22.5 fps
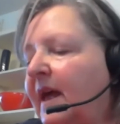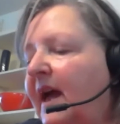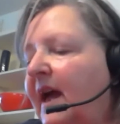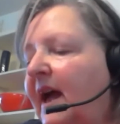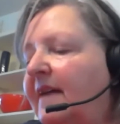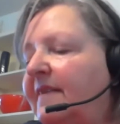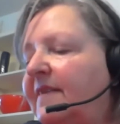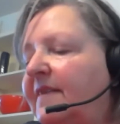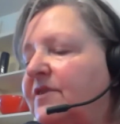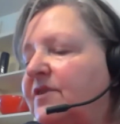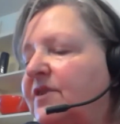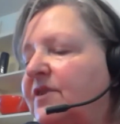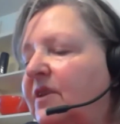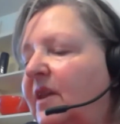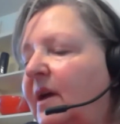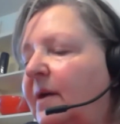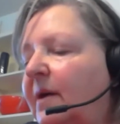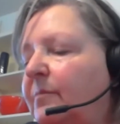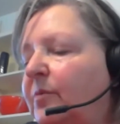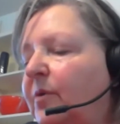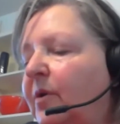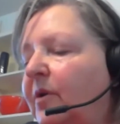And there's a
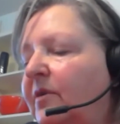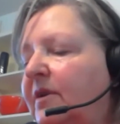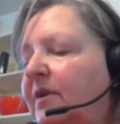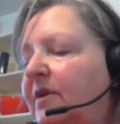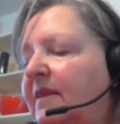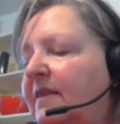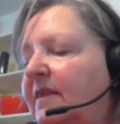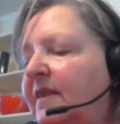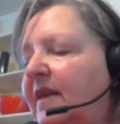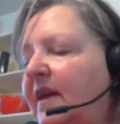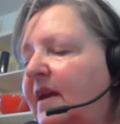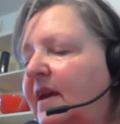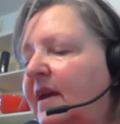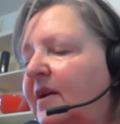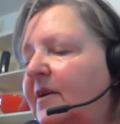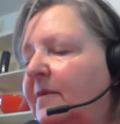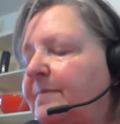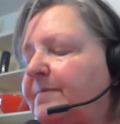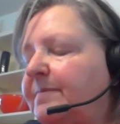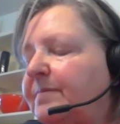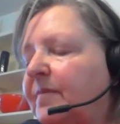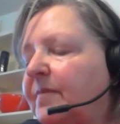librarian
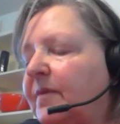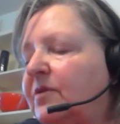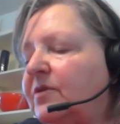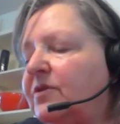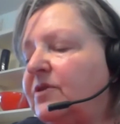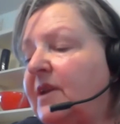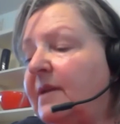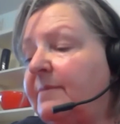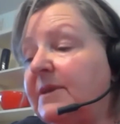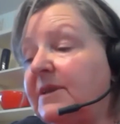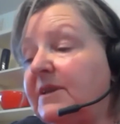there whose name